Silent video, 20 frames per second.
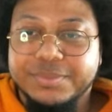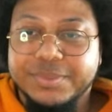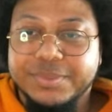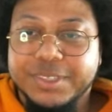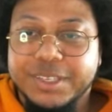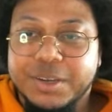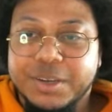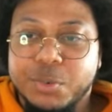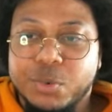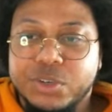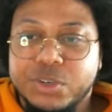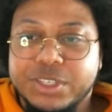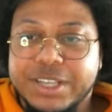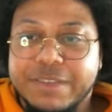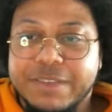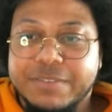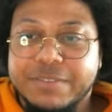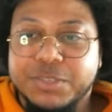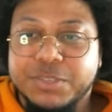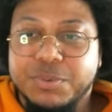And we'll just
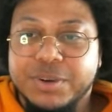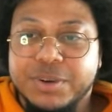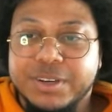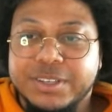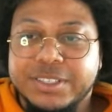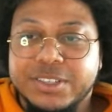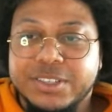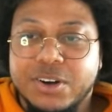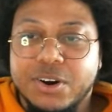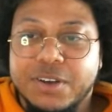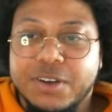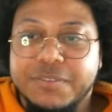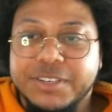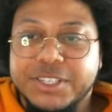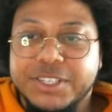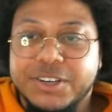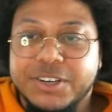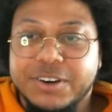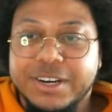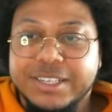have this one start off with
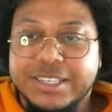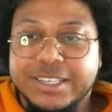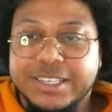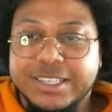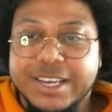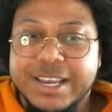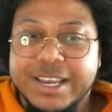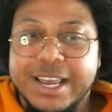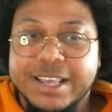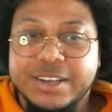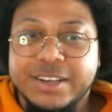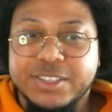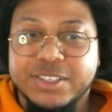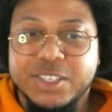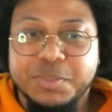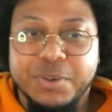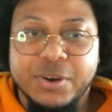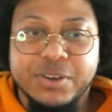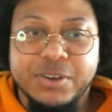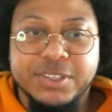Sharingan Sasuke. Yeah, there's
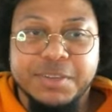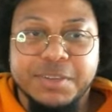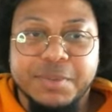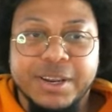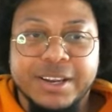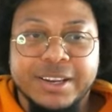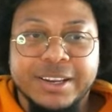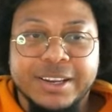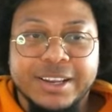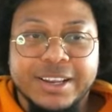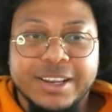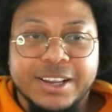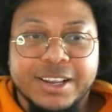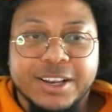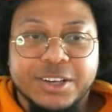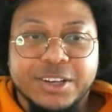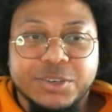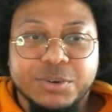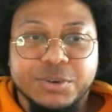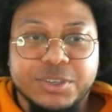his pose. Let me
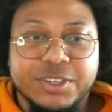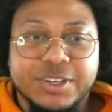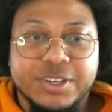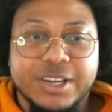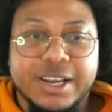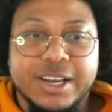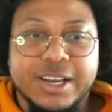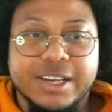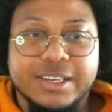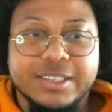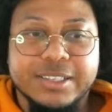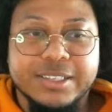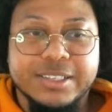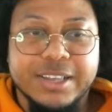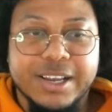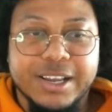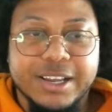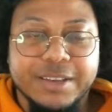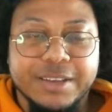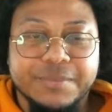show it to you guys.
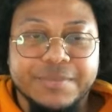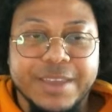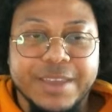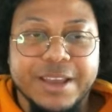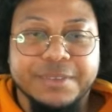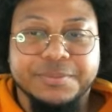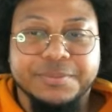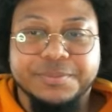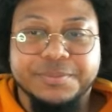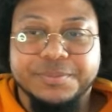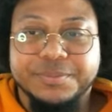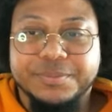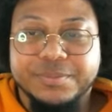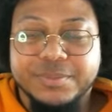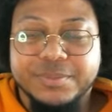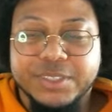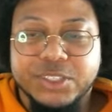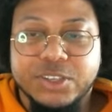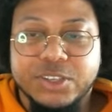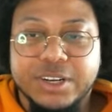Yeah.
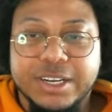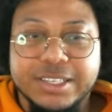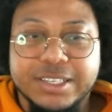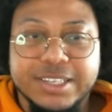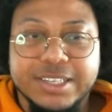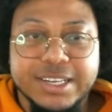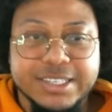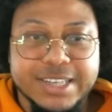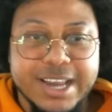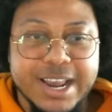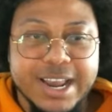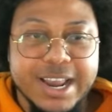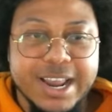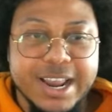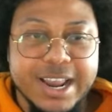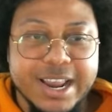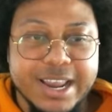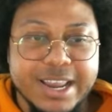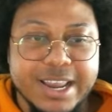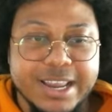Sharingan
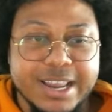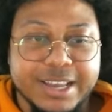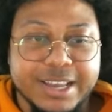Sasuke!